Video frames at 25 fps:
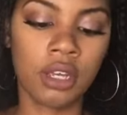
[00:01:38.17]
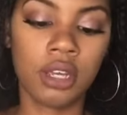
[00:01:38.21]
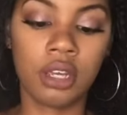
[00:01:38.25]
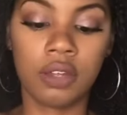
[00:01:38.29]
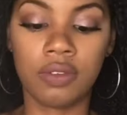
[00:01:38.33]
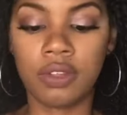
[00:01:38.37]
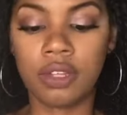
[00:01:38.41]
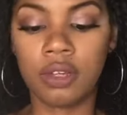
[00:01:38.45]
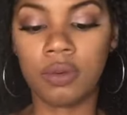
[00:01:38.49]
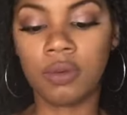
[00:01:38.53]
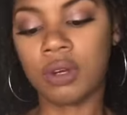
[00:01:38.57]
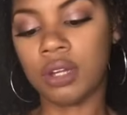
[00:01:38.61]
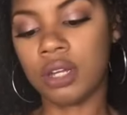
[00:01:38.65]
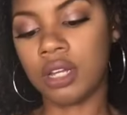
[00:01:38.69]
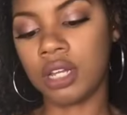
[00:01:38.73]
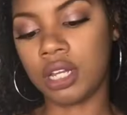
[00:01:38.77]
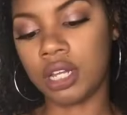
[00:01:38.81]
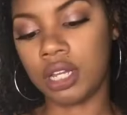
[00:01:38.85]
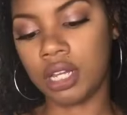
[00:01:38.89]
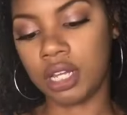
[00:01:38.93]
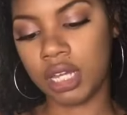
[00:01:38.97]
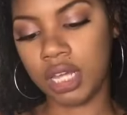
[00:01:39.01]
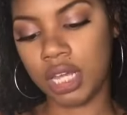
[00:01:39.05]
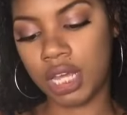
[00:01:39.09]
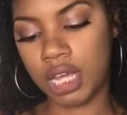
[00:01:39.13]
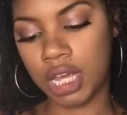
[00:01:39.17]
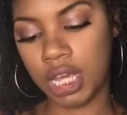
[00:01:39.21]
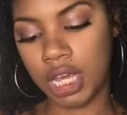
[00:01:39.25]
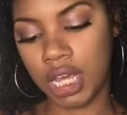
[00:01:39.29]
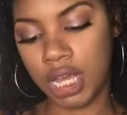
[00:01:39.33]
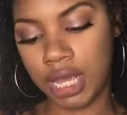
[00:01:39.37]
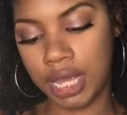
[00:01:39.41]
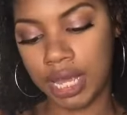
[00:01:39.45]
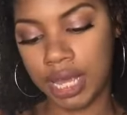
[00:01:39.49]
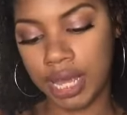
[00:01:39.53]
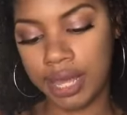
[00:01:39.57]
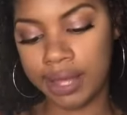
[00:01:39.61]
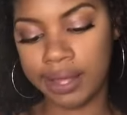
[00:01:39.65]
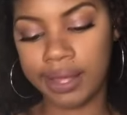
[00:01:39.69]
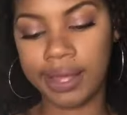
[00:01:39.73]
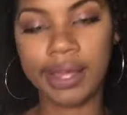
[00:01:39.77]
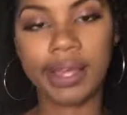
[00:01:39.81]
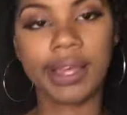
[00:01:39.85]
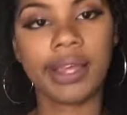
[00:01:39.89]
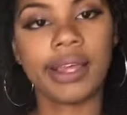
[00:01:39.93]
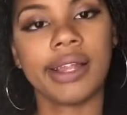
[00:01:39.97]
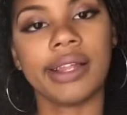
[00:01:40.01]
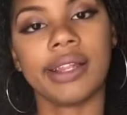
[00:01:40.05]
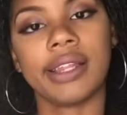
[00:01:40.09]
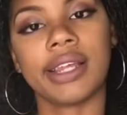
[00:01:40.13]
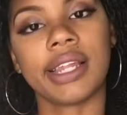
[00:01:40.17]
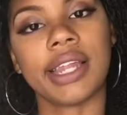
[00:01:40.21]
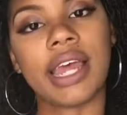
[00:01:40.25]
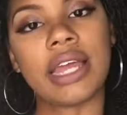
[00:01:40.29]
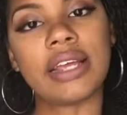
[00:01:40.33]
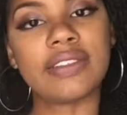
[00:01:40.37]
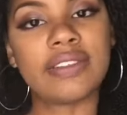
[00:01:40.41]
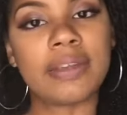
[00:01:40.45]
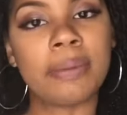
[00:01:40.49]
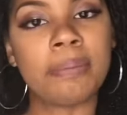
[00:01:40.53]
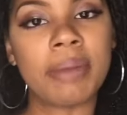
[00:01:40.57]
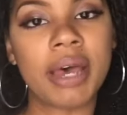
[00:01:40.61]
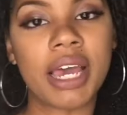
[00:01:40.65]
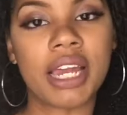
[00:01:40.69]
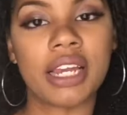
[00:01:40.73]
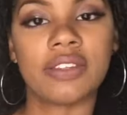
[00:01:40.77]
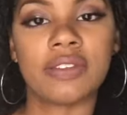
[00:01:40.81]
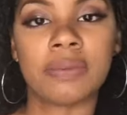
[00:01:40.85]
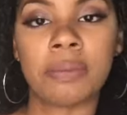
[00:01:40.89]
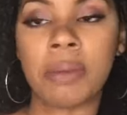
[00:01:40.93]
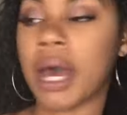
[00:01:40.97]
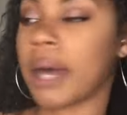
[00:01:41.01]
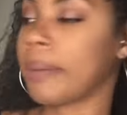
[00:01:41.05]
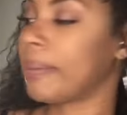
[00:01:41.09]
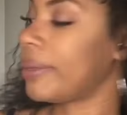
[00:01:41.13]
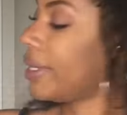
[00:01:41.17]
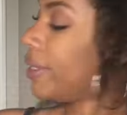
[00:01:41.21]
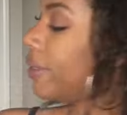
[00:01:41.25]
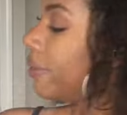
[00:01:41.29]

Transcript: if you want to look like somebody's mama.